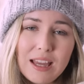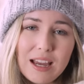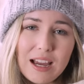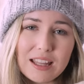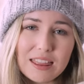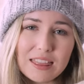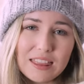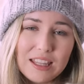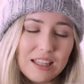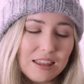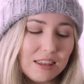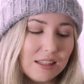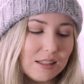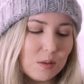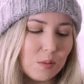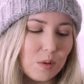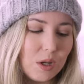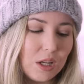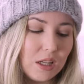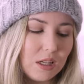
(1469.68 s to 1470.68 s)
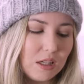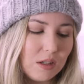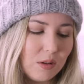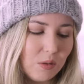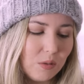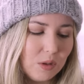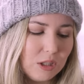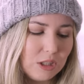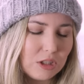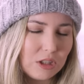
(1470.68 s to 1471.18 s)
I think this one
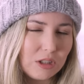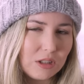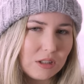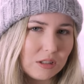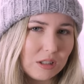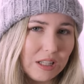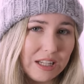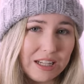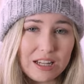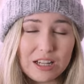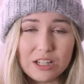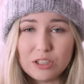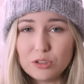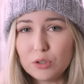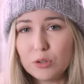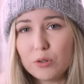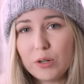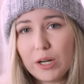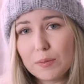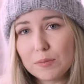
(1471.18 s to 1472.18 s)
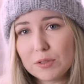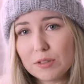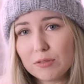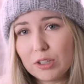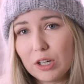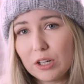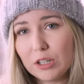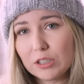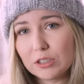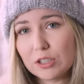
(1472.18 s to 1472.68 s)
only took like one hundred grams of
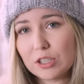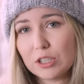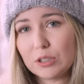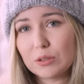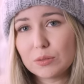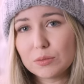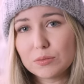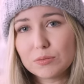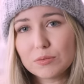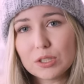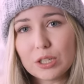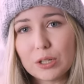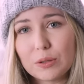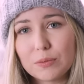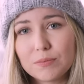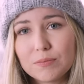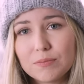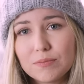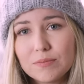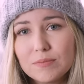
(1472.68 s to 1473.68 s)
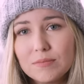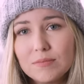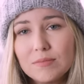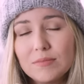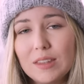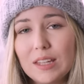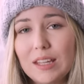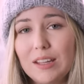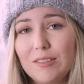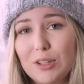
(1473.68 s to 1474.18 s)
yarn too, so
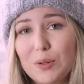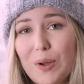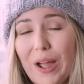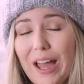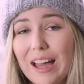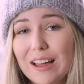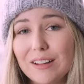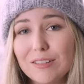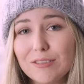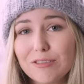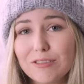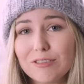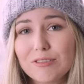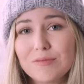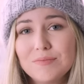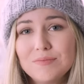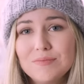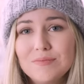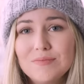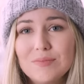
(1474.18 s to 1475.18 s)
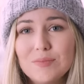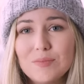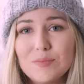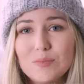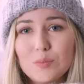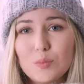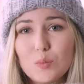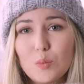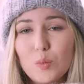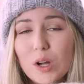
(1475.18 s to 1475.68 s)
if you have
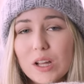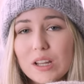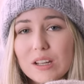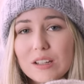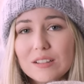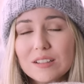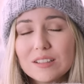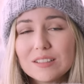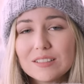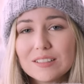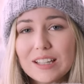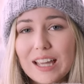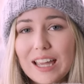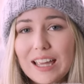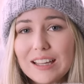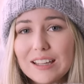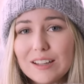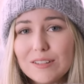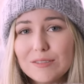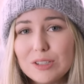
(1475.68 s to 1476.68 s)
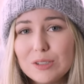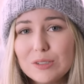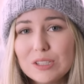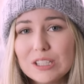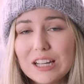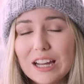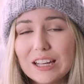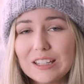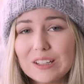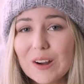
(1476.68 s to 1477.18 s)
one cake of
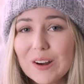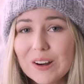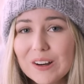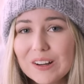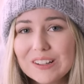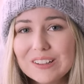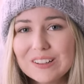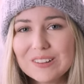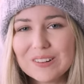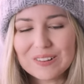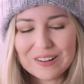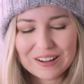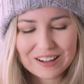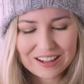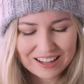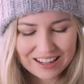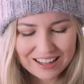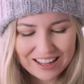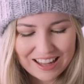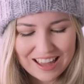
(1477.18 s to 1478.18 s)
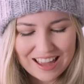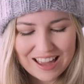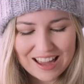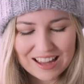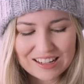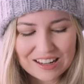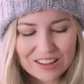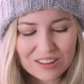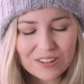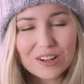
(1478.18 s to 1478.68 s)
Nutiden yarn or
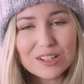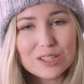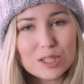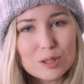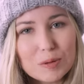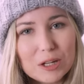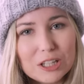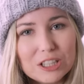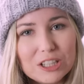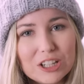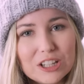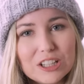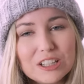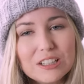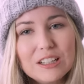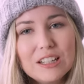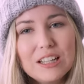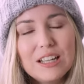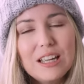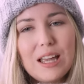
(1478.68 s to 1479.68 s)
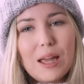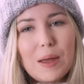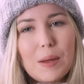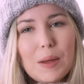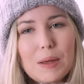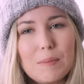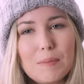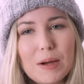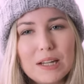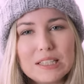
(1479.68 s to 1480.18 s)
another unspun yarn,
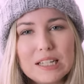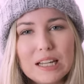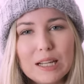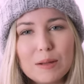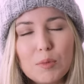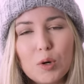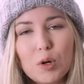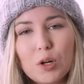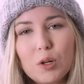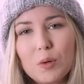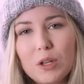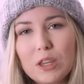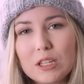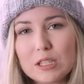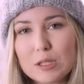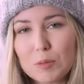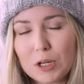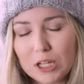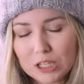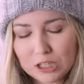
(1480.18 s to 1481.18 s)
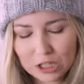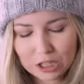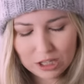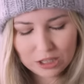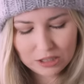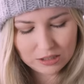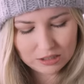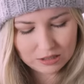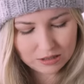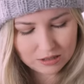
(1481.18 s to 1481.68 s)
it might take more with a spun
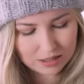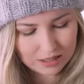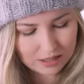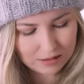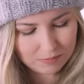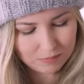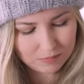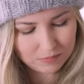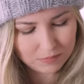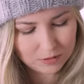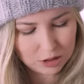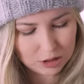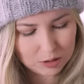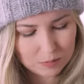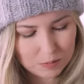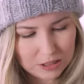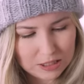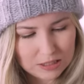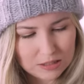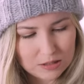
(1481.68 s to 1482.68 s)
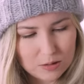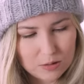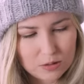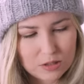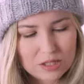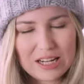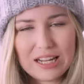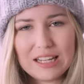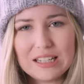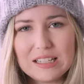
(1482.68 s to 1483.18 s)
yarn, um, just because those
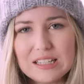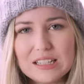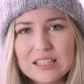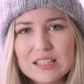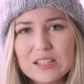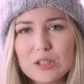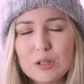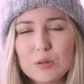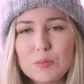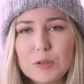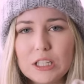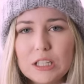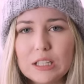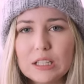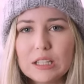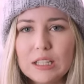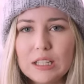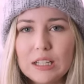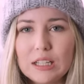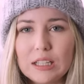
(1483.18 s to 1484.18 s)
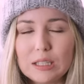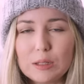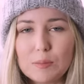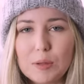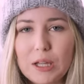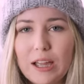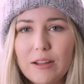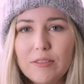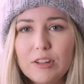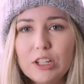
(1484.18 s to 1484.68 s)
tend to be a little
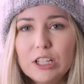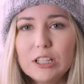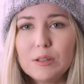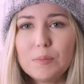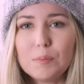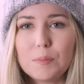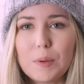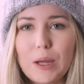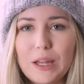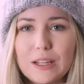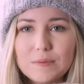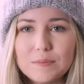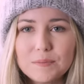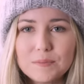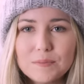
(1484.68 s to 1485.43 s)
bit heavier, but,